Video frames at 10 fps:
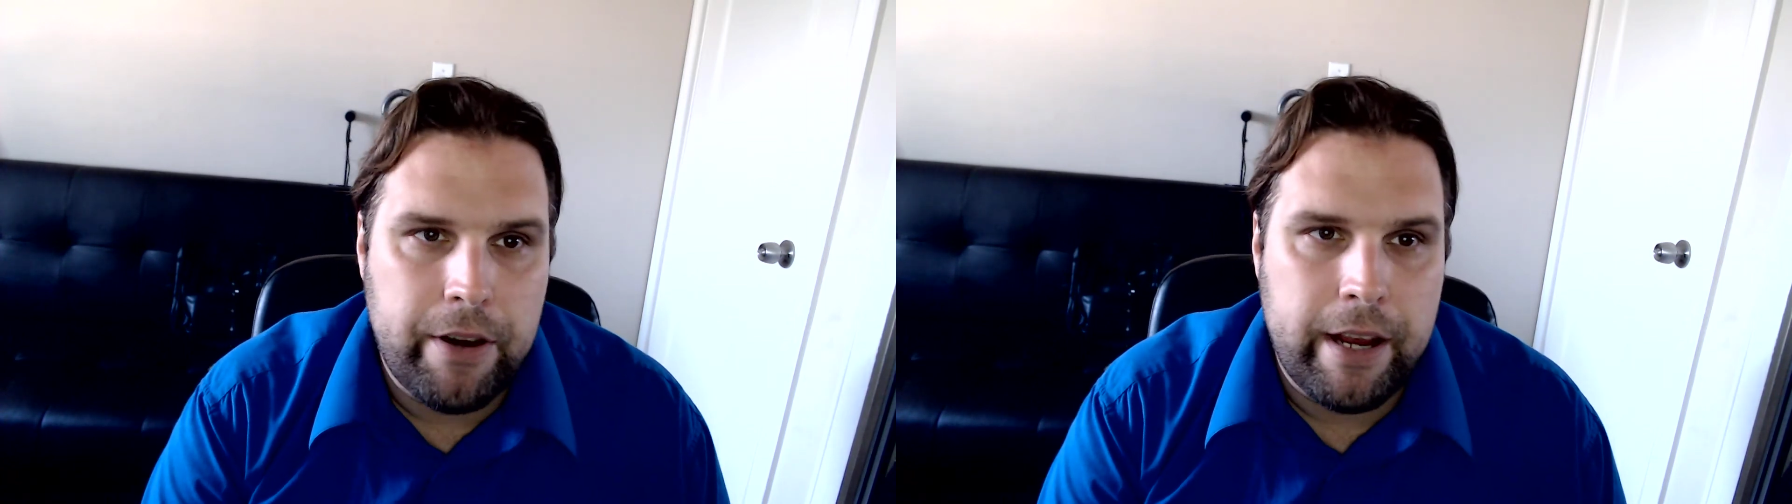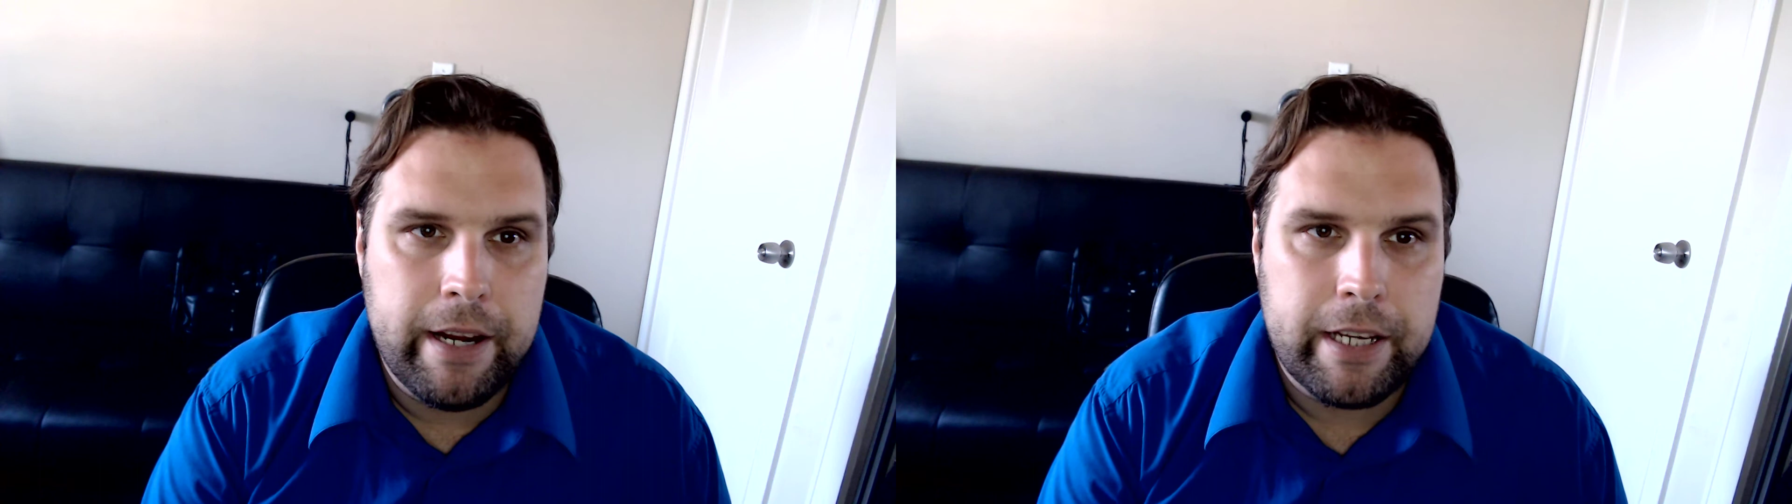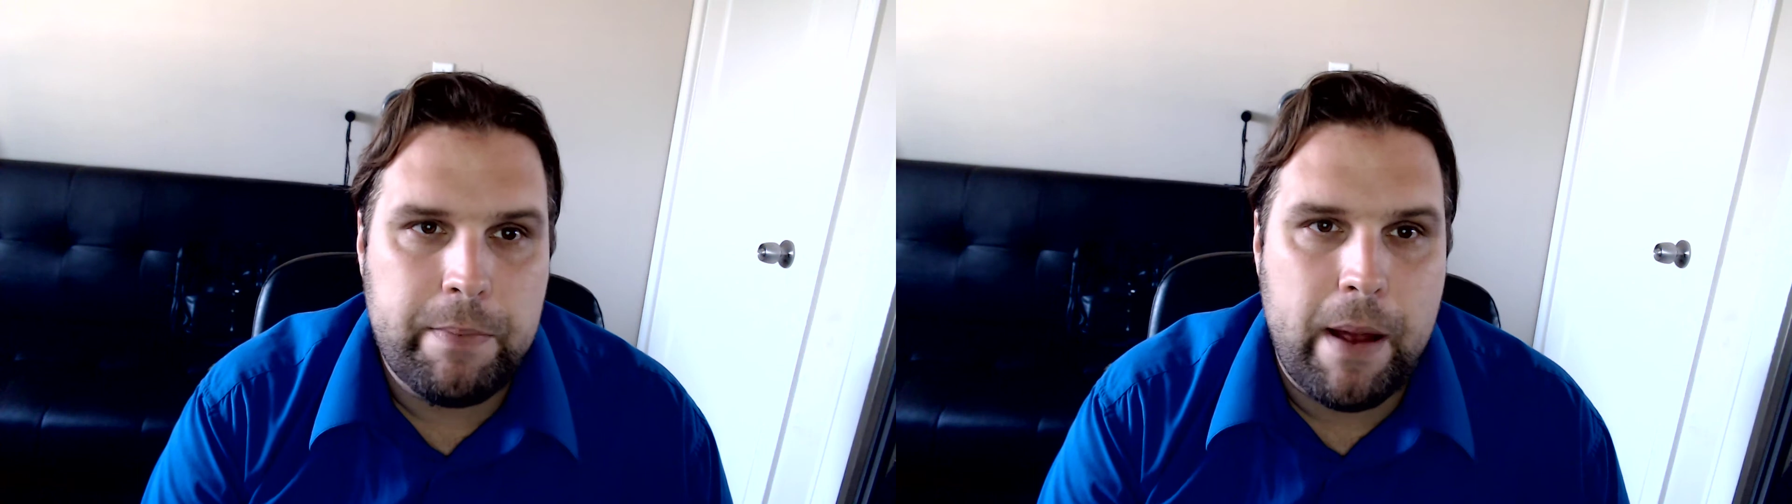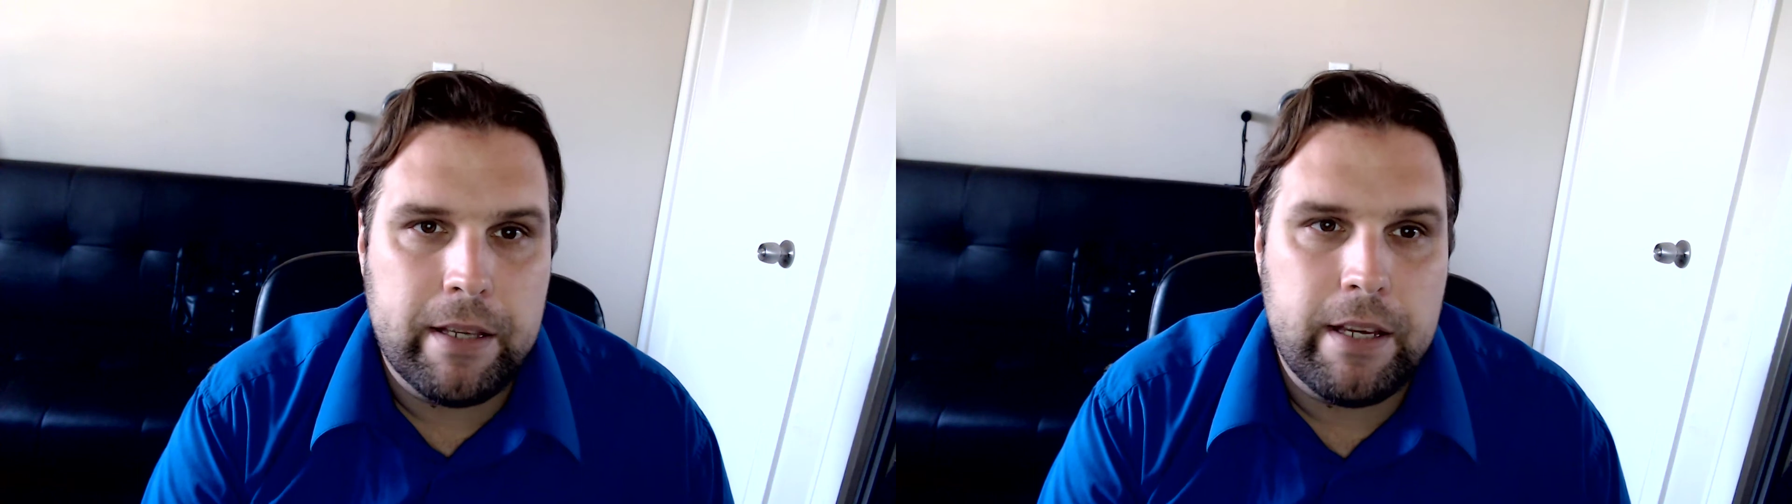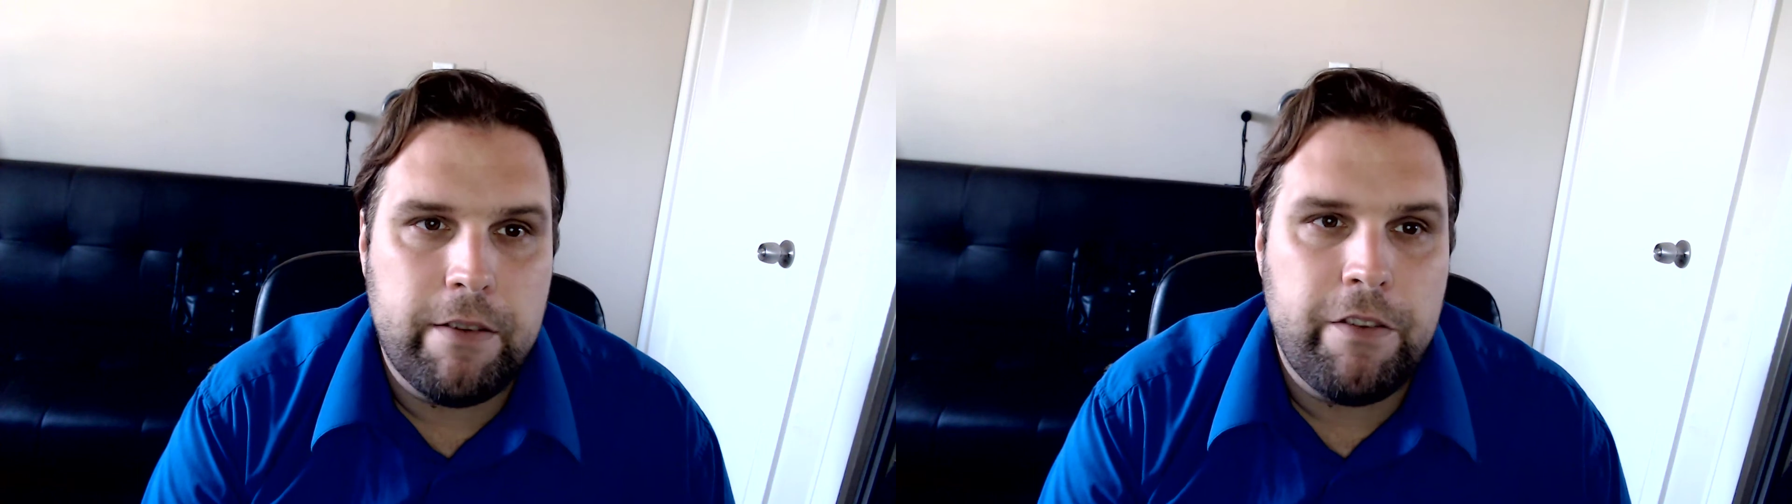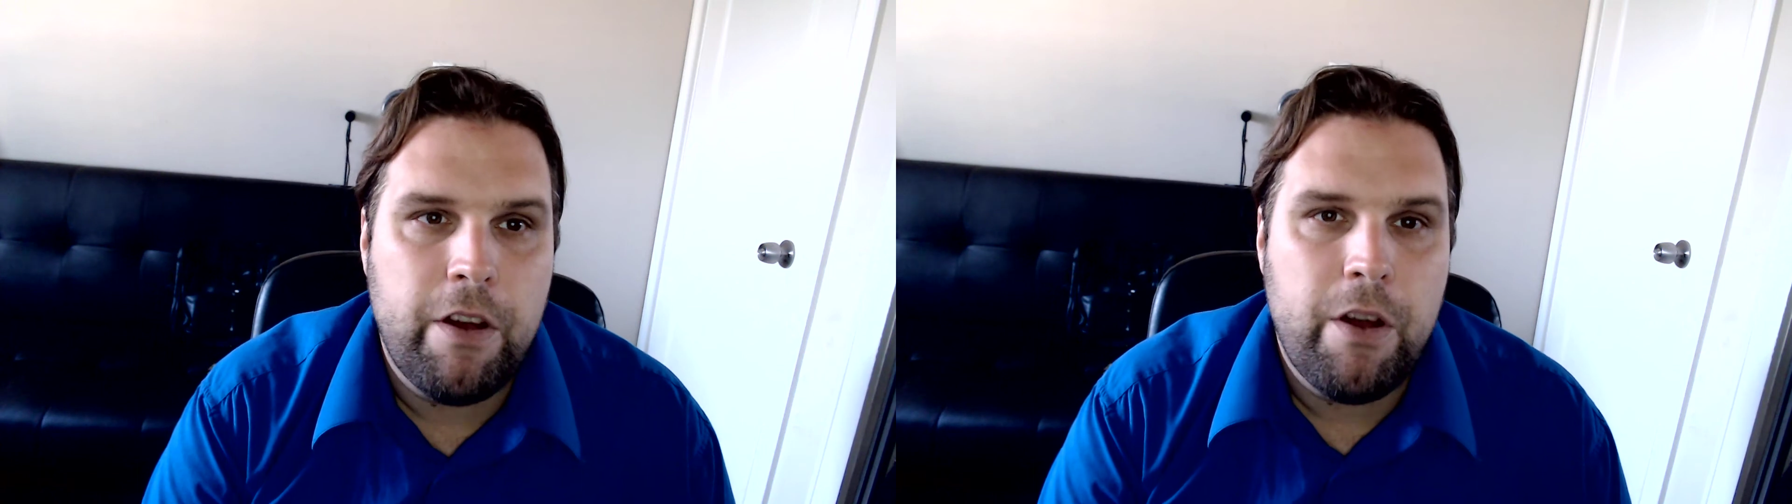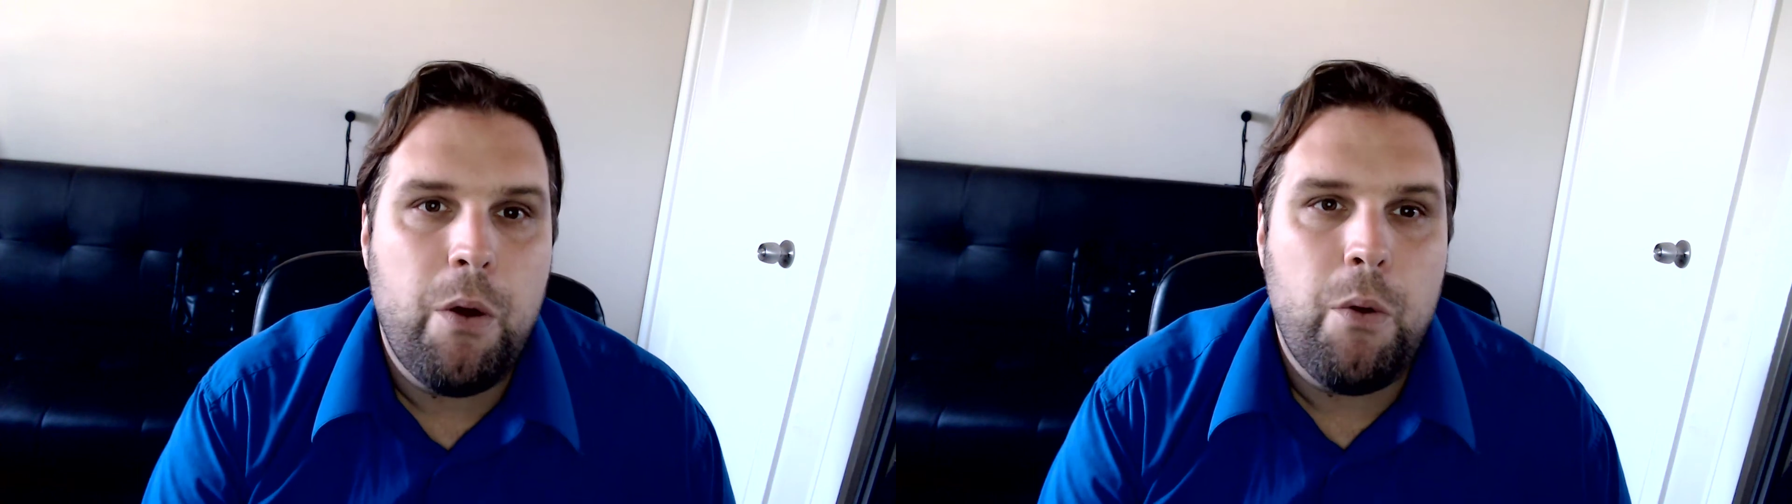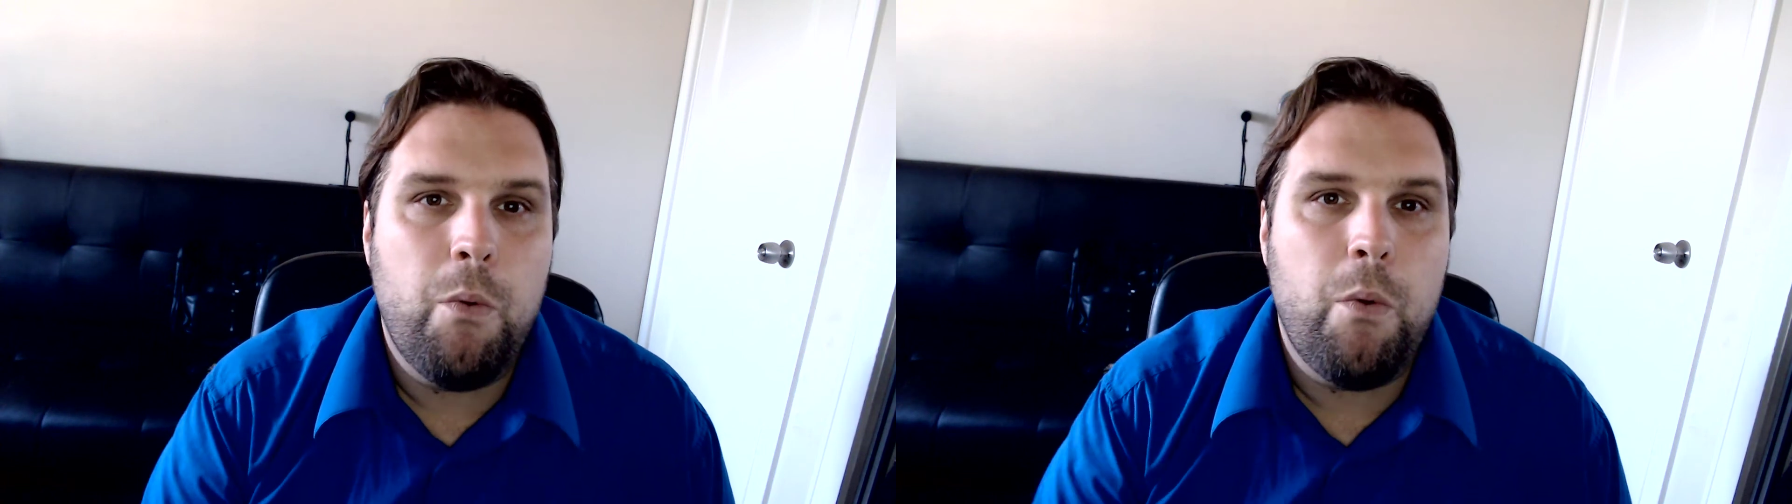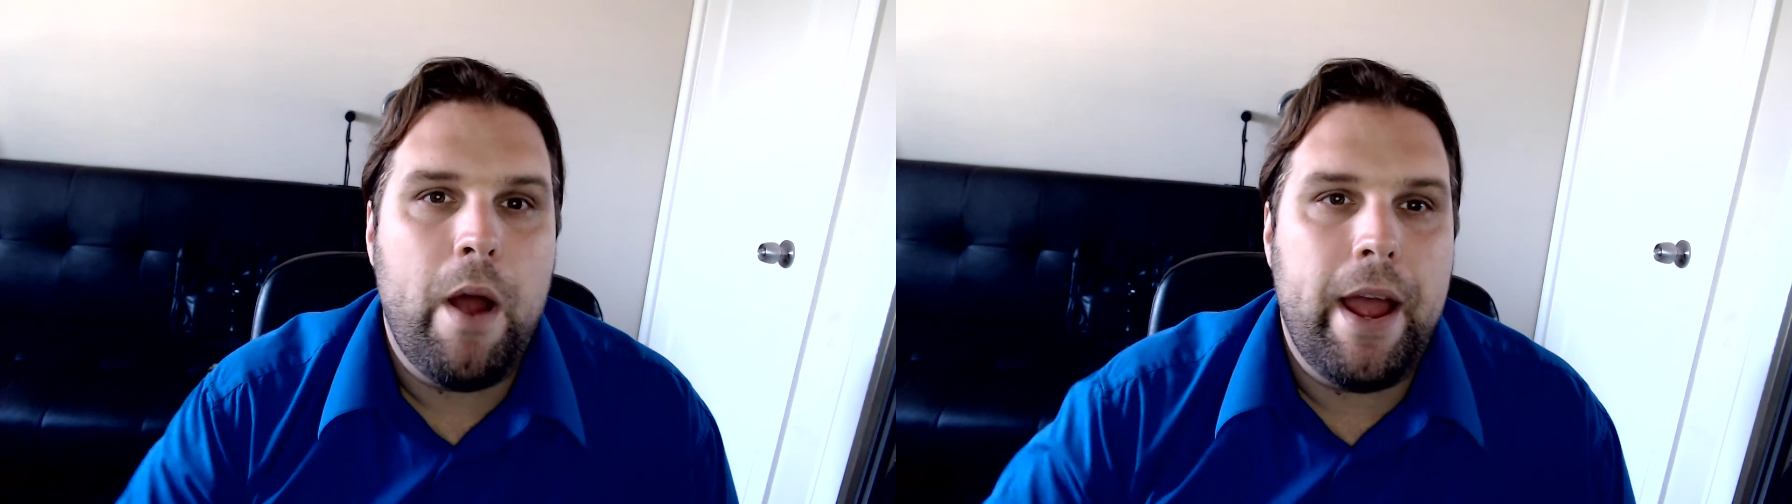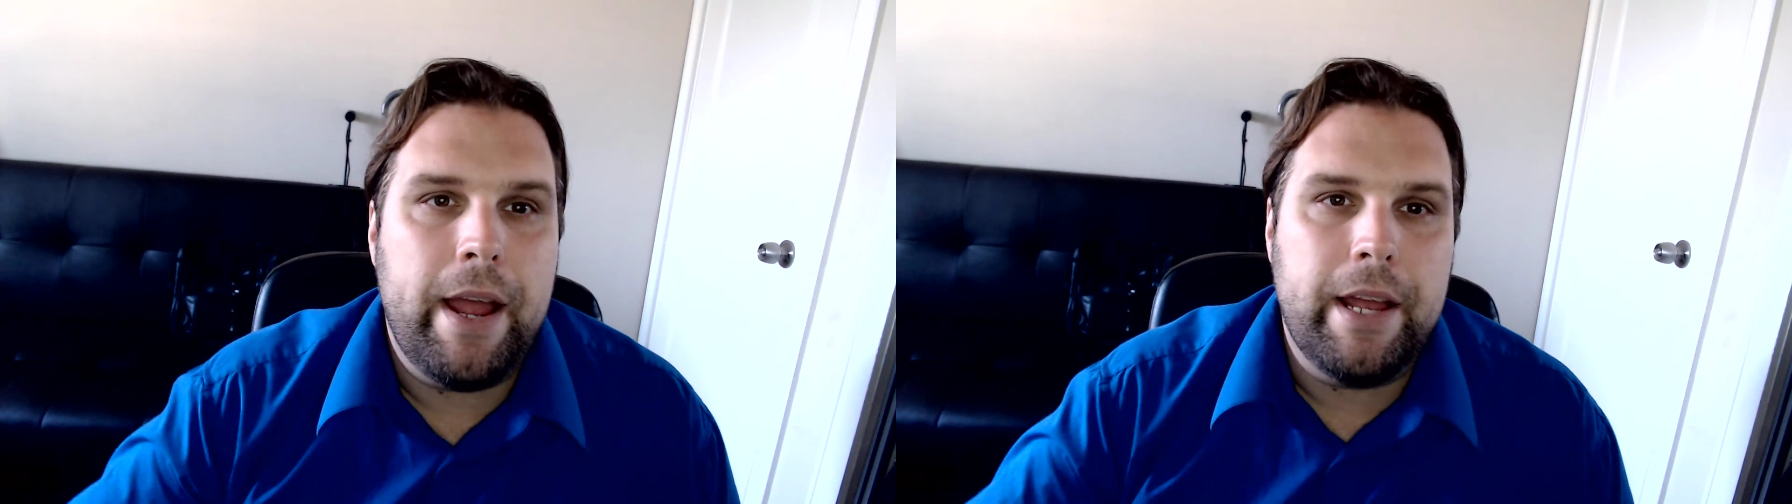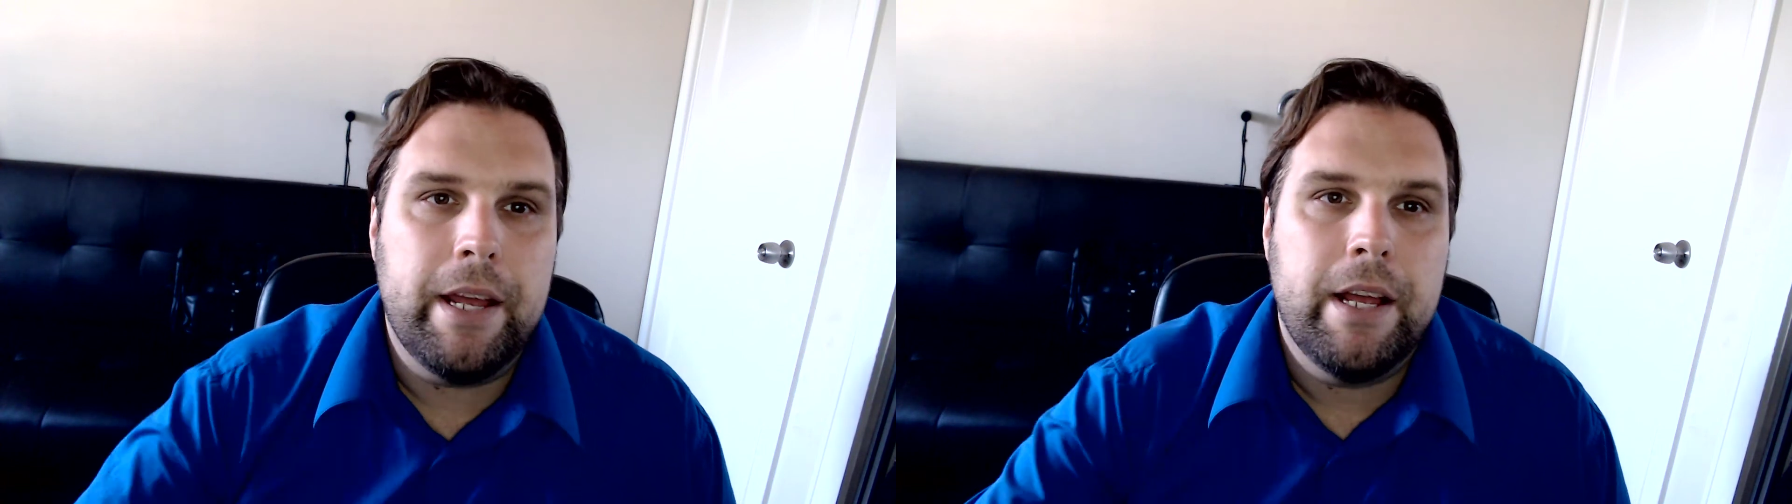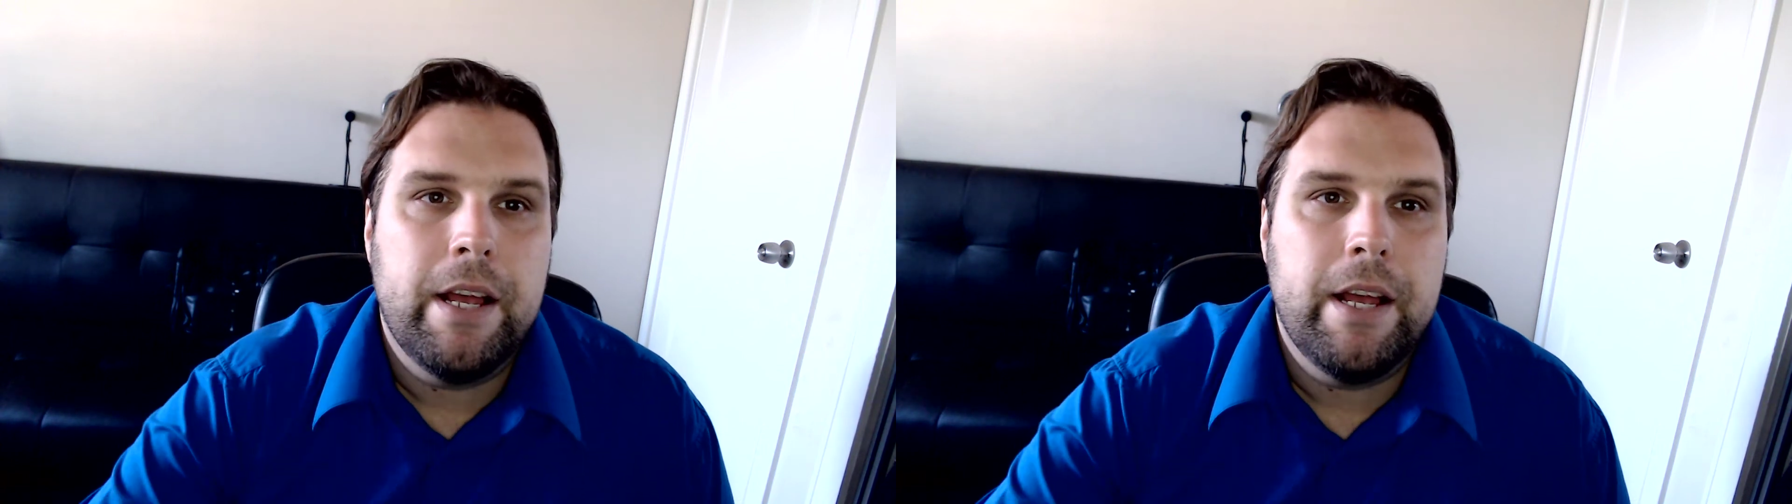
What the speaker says: inexpensive way.